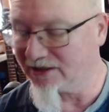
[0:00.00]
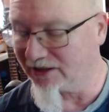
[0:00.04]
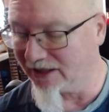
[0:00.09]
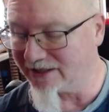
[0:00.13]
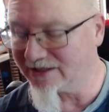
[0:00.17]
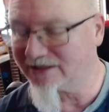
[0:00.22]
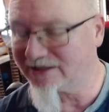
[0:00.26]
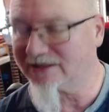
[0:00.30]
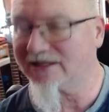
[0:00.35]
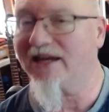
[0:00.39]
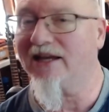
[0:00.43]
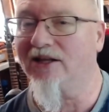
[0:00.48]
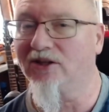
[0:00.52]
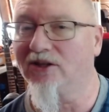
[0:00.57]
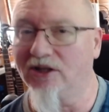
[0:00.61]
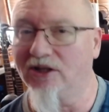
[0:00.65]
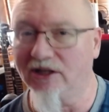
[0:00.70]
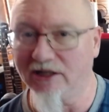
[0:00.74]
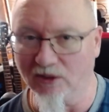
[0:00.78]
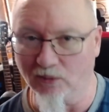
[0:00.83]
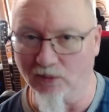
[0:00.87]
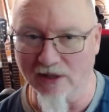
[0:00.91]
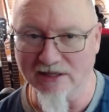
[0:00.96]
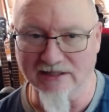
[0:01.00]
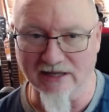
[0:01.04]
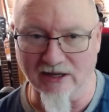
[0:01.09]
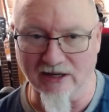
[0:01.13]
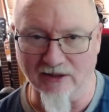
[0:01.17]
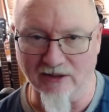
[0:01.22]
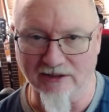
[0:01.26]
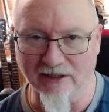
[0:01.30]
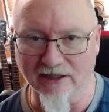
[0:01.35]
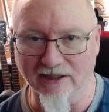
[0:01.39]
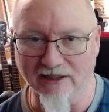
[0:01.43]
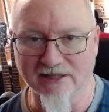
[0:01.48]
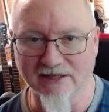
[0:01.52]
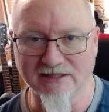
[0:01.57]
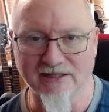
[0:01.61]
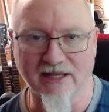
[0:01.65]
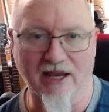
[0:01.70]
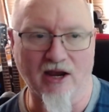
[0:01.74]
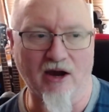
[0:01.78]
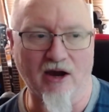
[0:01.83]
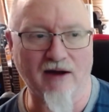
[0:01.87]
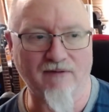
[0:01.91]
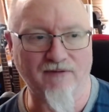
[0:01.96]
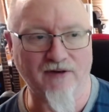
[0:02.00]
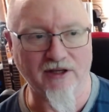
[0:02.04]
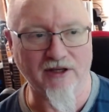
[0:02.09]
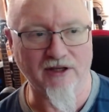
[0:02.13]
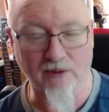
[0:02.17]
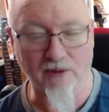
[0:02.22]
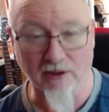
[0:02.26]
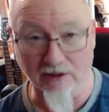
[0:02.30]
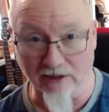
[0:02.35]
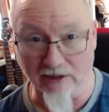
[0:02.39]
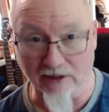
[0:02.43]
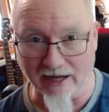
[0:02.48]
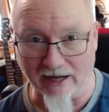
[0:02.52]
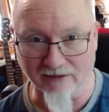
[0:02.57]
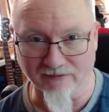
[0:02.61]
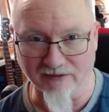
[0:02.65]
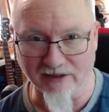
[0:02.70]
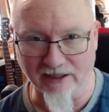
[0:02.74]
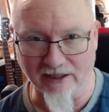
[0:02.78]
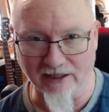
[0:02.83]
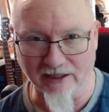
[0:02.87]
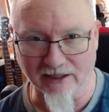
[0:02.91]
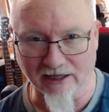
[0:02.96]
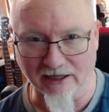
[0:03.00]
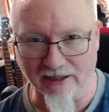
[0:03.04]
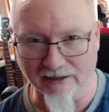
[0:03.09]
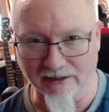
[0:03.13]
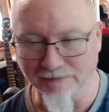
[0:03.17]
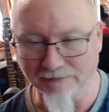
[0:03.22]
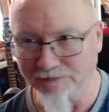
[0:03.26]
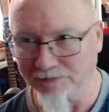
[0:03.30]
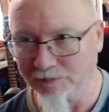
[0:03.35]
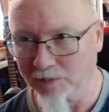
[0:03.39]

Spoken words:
Let's take a look at what's out there, because they offer you a lot of the